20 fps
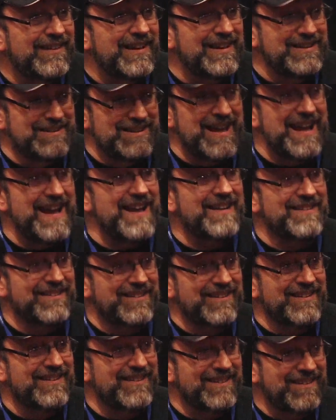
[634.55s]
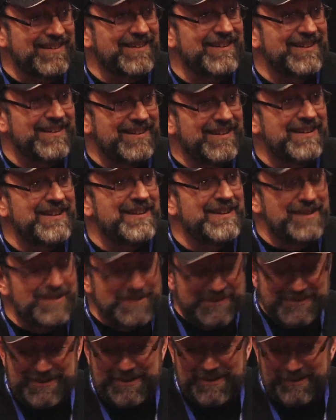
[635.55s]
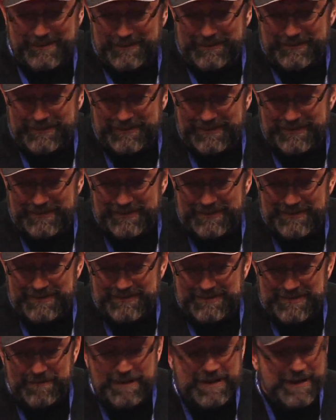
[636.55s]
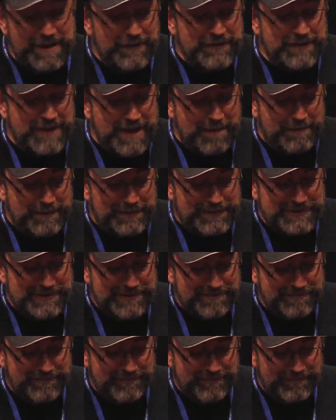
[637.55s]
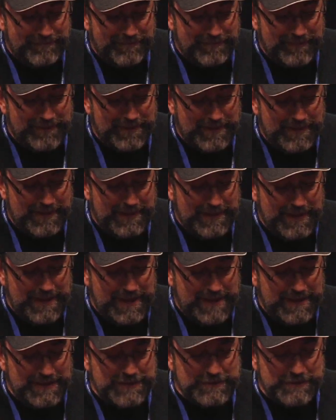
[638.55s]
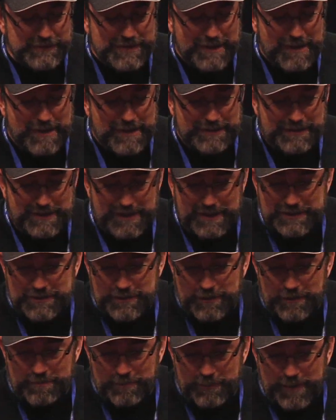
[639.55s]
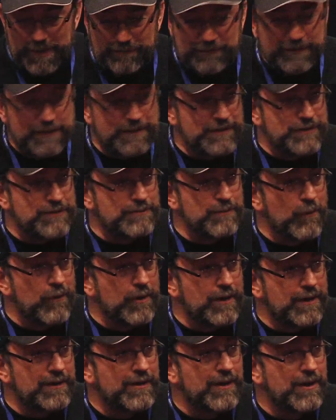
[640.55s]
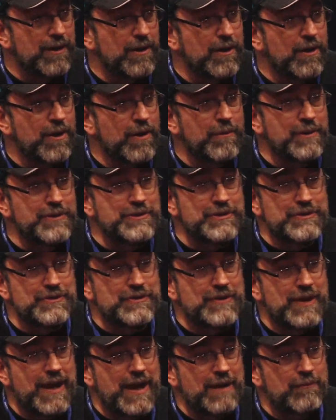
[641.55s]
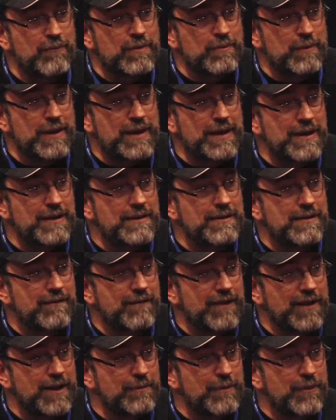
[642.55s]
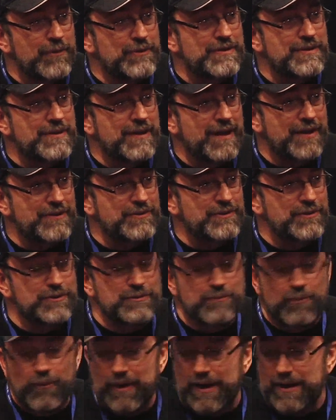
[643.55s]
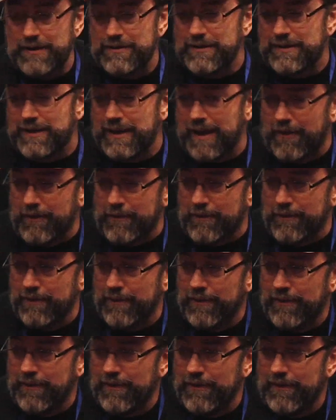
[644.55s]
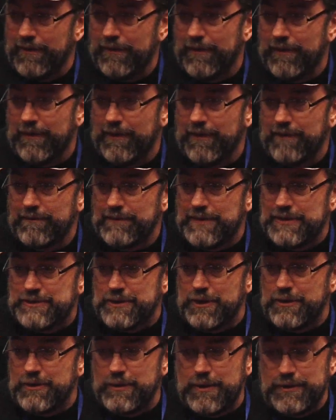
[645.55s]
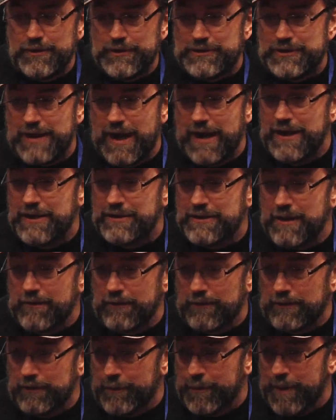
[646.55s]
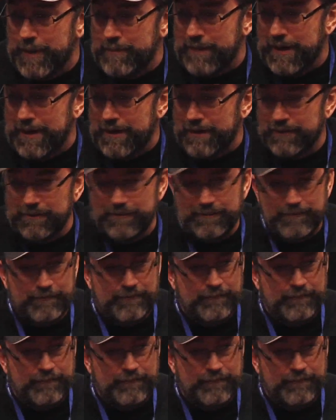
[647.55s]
Exactly. So something else happens, and this was touched on briefly this morning, which is that when we get developers and testers working together, they start to understand each other a little bit better.